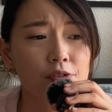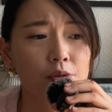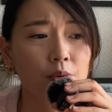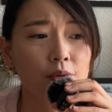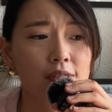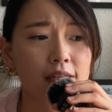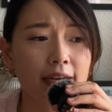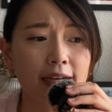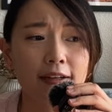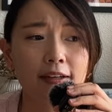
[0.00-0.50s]
So
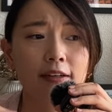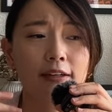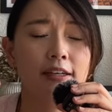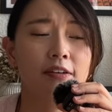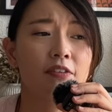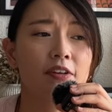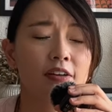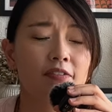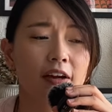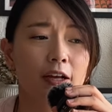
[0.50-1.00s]
it's like,
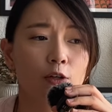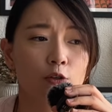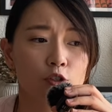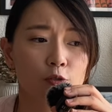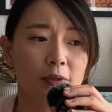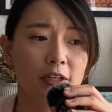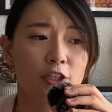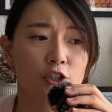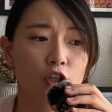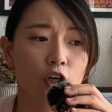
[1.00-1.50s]
even if I lose
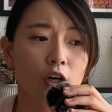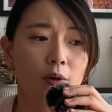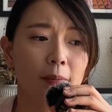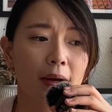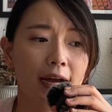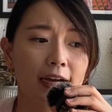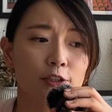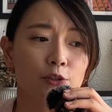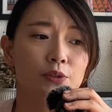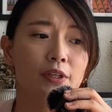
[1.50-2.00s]
my job,
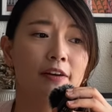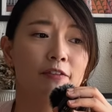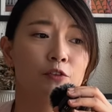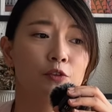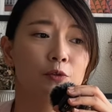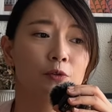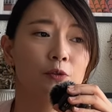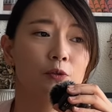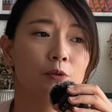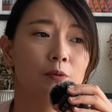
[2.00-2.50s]
I don't have
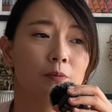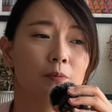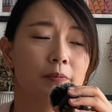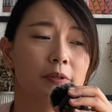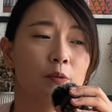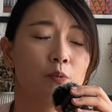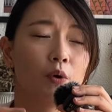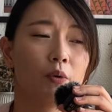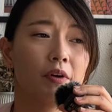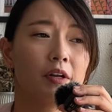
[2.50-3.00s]
to
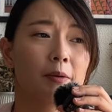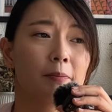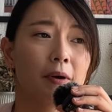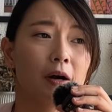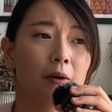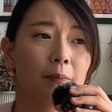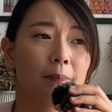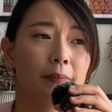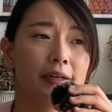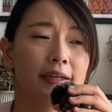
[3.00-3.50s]
be worried
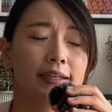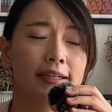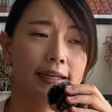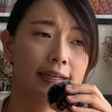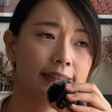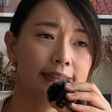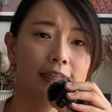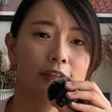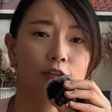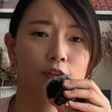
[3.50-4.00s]
about being
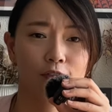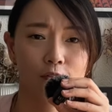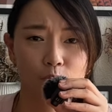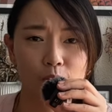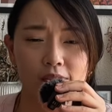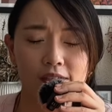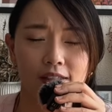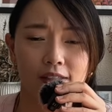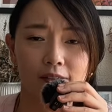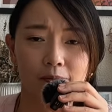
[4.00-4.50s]
kicked out of
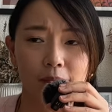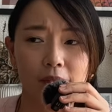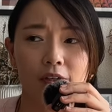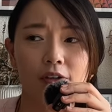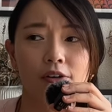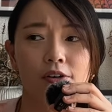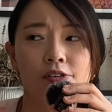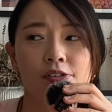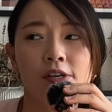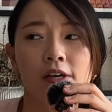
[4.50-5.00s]
Switzerland
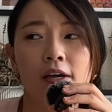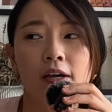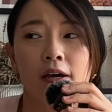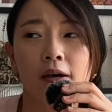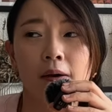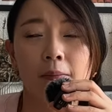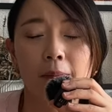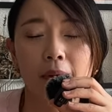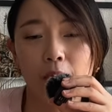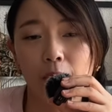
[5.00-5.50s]
because
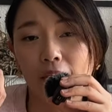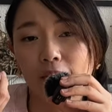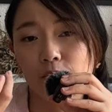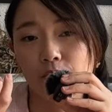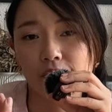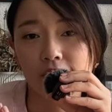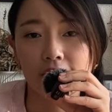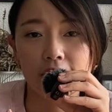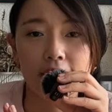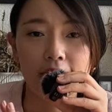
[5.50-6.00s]
my right to
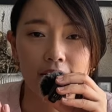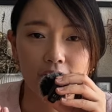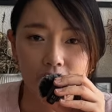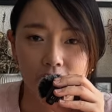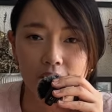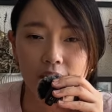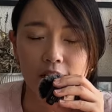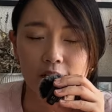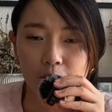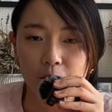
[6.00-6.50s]
stay
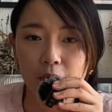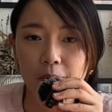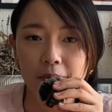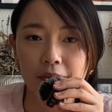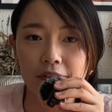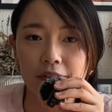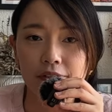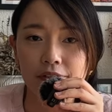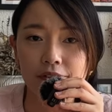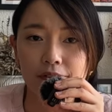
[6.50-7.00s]
is
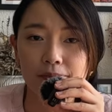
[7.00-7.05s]
permanent.